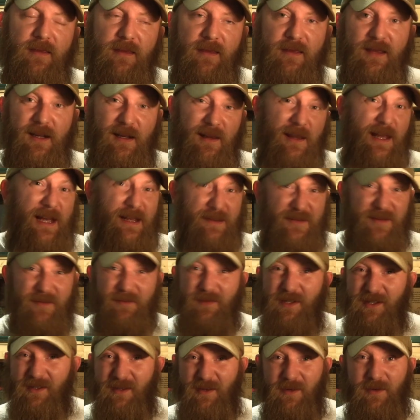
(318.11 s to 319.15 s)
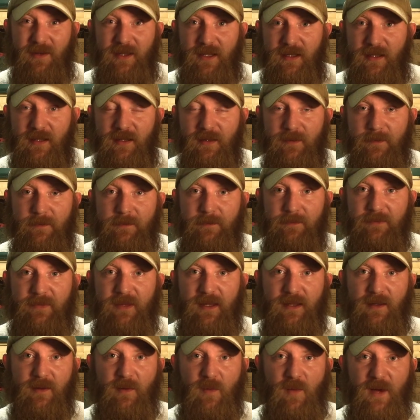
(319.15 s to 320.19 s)
that allows him to do it
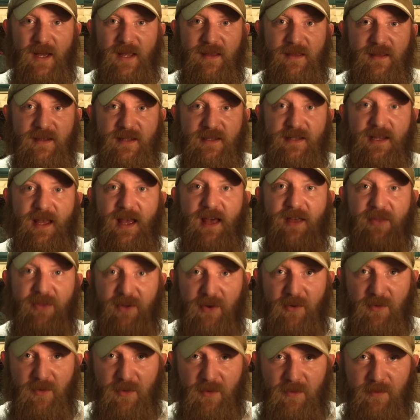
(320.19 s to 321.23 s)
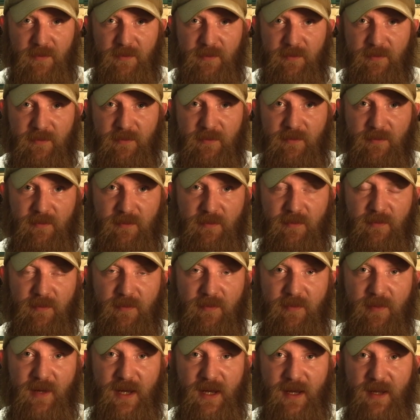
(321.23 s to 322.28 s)
in a way that is ethical
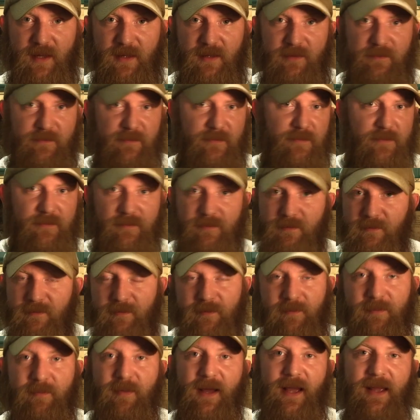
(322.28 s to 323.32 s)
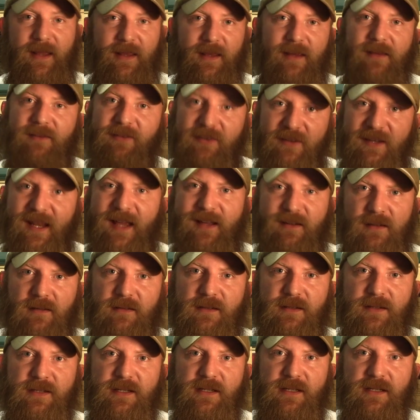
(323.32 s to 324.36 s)
by his
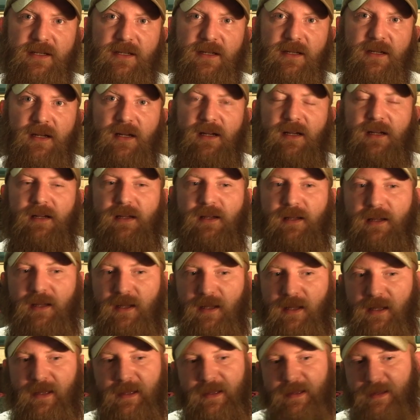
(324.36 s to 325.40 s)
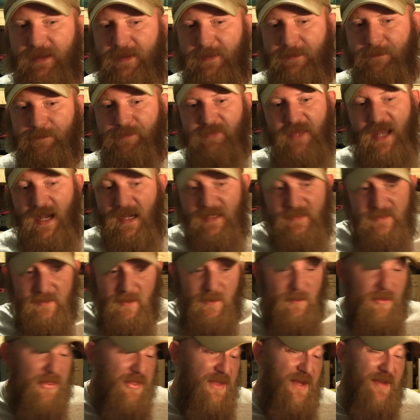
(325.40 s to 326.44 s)
standards. I
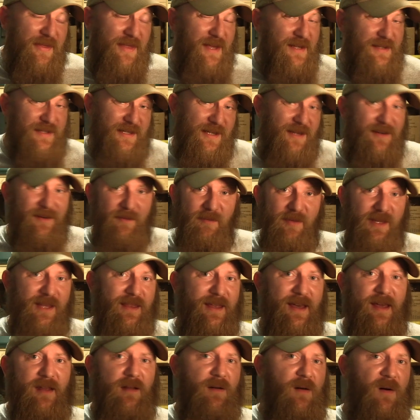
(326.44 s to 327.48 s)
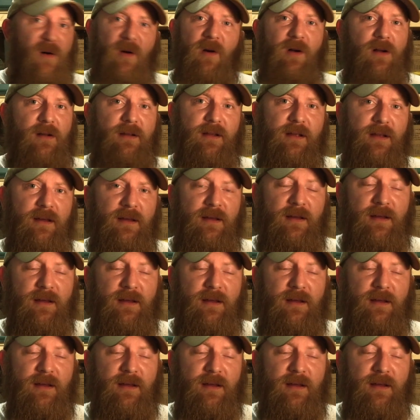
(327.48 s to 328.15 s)
don't think that's going to be that hard.